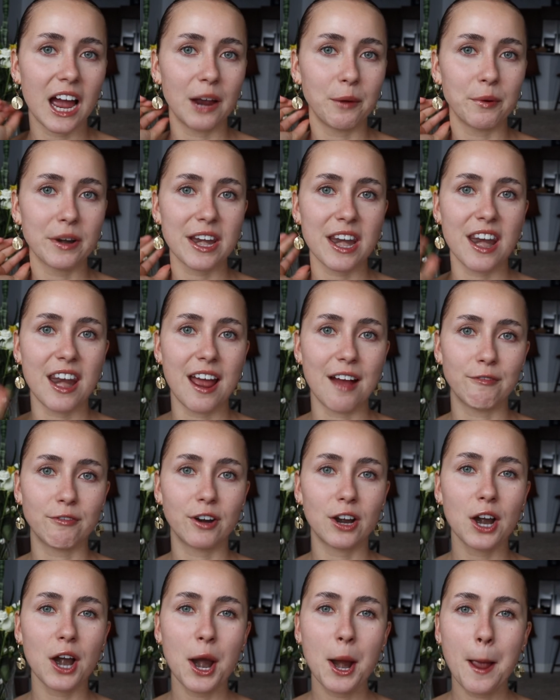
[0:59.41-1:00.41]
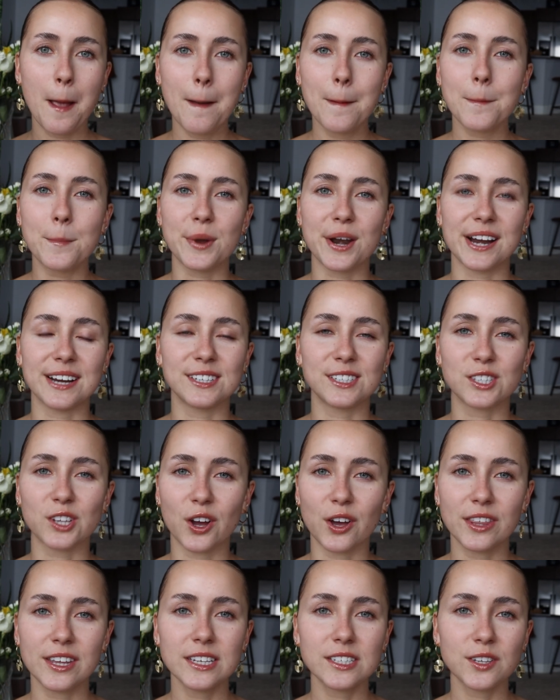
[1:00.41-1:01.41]
I would never, but I
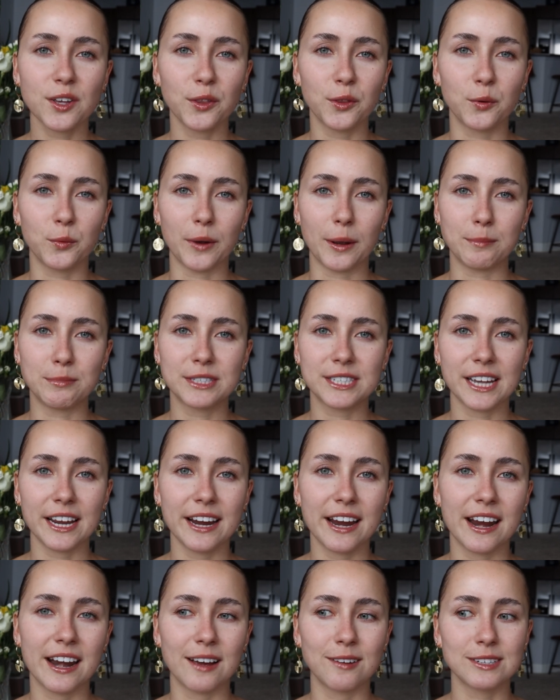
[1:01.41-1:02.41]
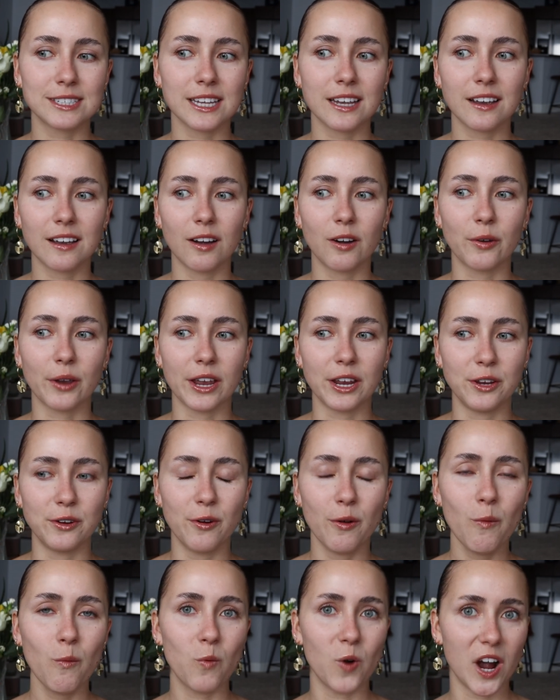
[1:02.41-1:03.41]
saw these on the website and I was like, okay,
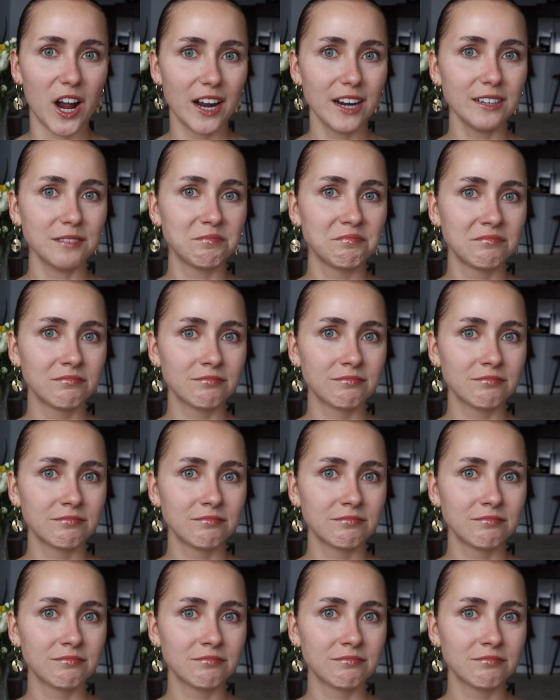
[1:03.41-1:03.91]
you know what?